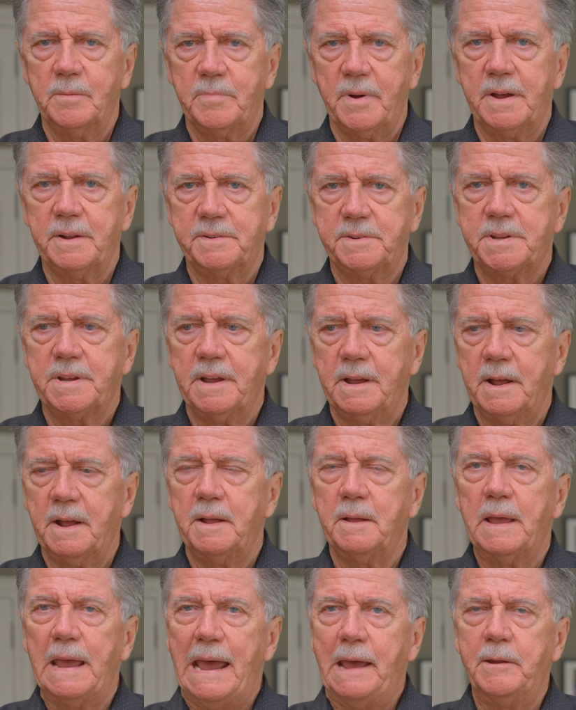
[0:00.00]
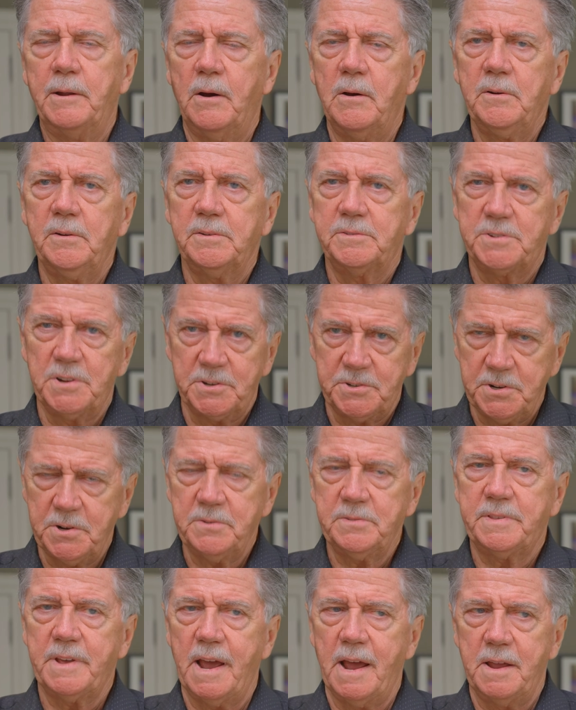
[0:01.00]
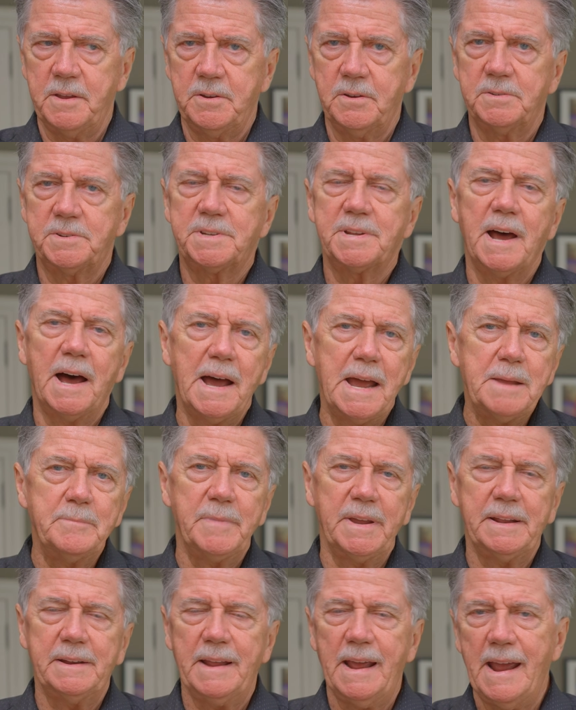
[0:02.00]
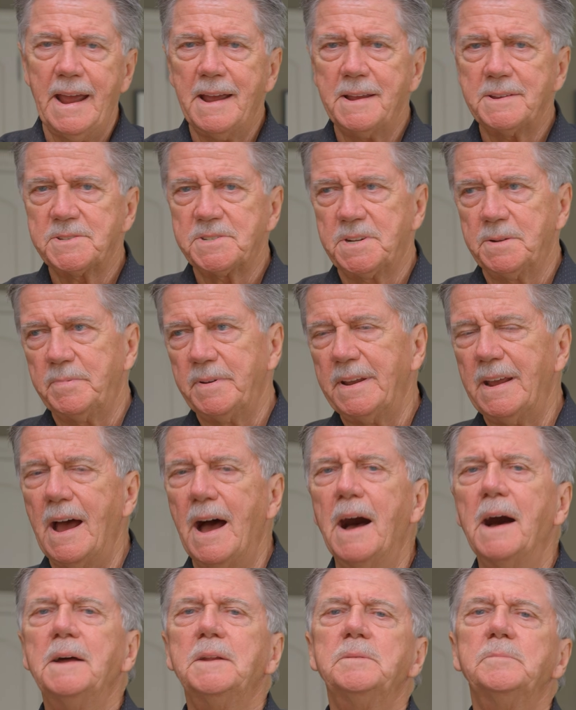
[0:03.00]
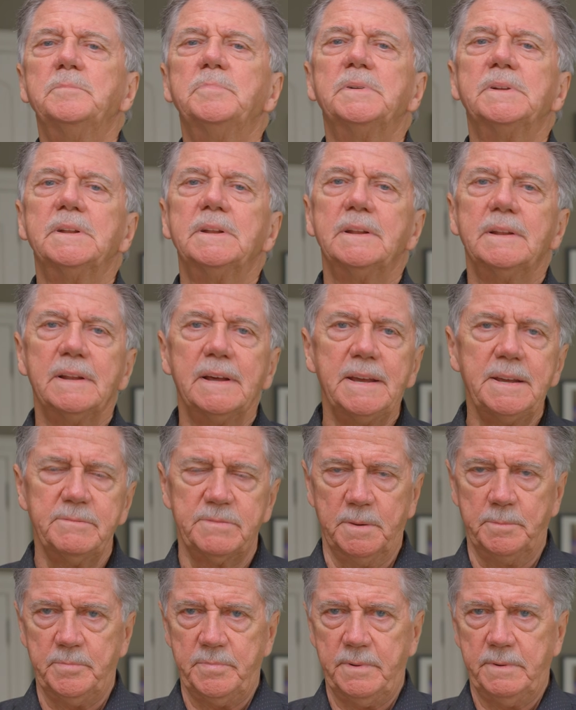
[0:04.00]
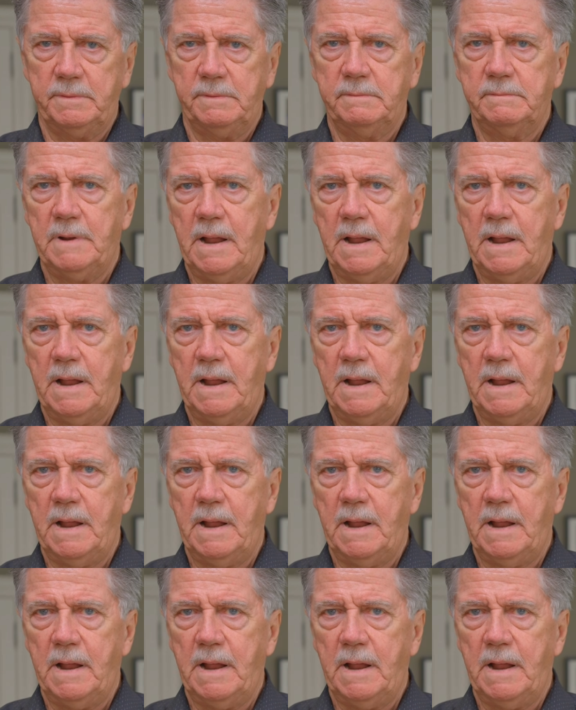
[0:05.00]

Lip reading: But in order to do that, your timing has to be unbelievable.